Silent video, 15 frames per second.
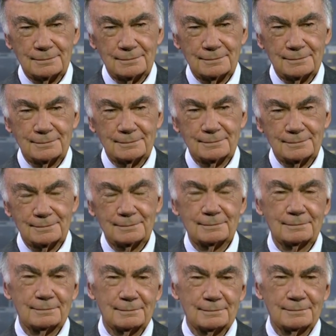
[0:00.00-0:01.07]

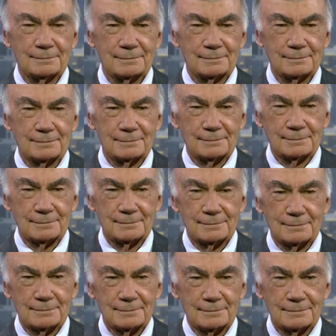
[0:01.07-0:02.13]

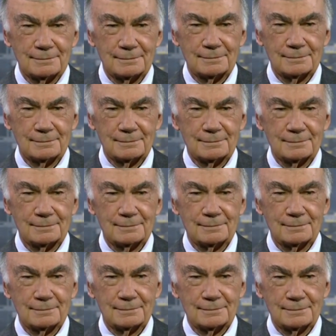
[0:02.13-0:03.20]

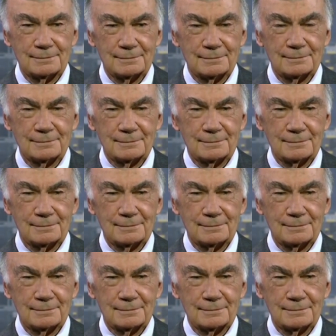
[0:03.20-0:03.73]
(silent)